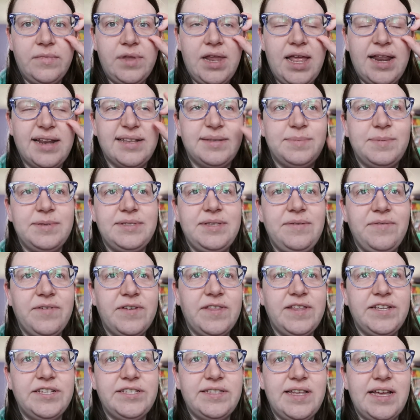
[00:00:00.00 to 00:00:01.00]
it
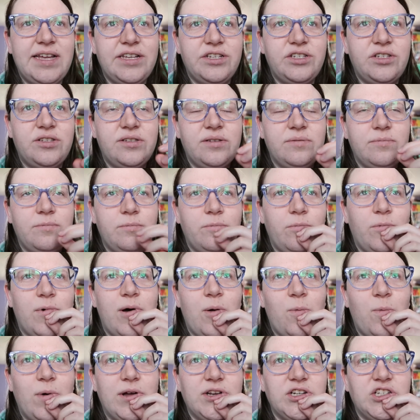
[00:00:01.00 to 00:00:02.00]
specifically says
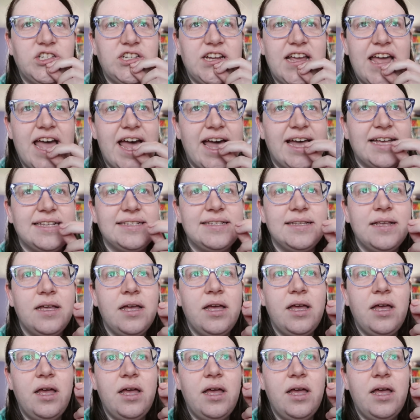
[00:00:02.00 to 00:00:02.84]
what one she has,